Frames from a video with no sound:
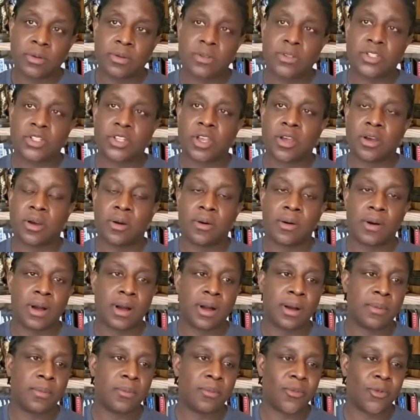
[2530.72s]
So
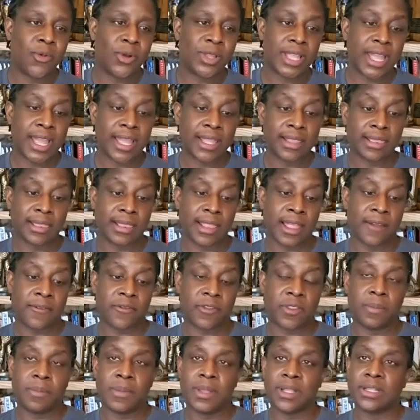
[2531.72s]
um, when I left
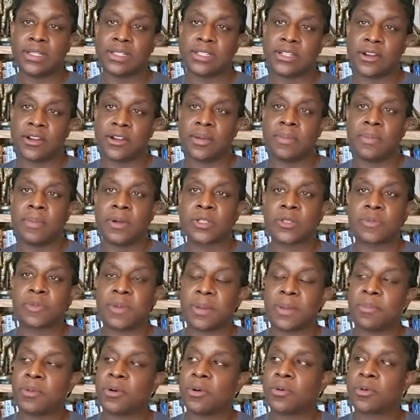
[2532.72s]
the military, most
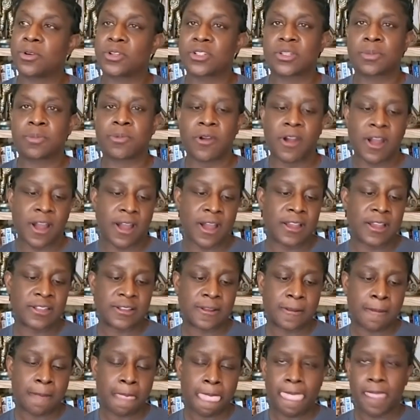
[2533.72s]
people were surprised.
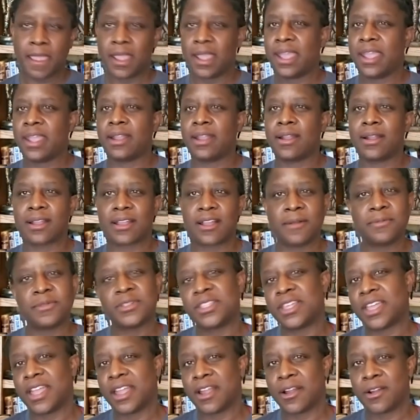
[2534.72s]
Hey, come to
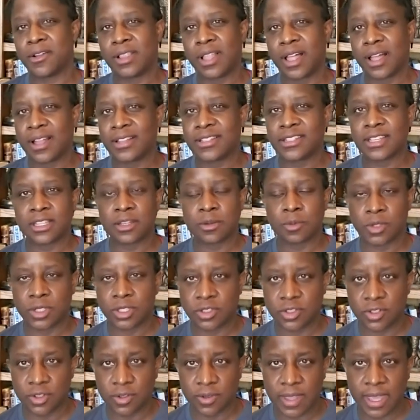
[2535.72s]
the airlines. I didn't want to
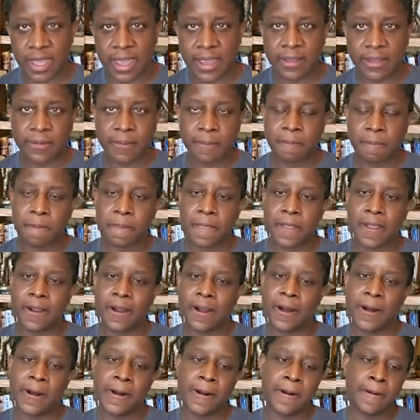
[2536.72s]
do that.
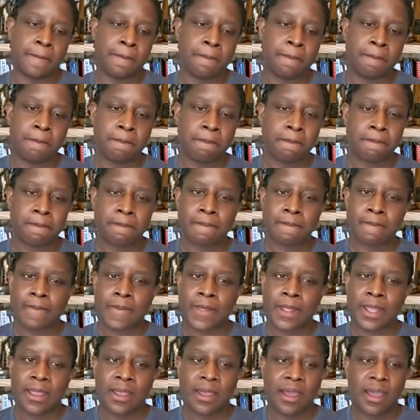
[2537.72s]
Um,
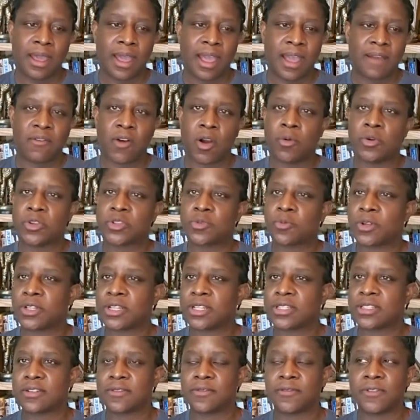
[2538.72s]
I've always
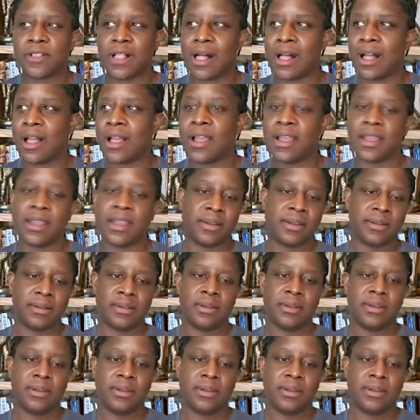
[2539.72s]
wanted to fly.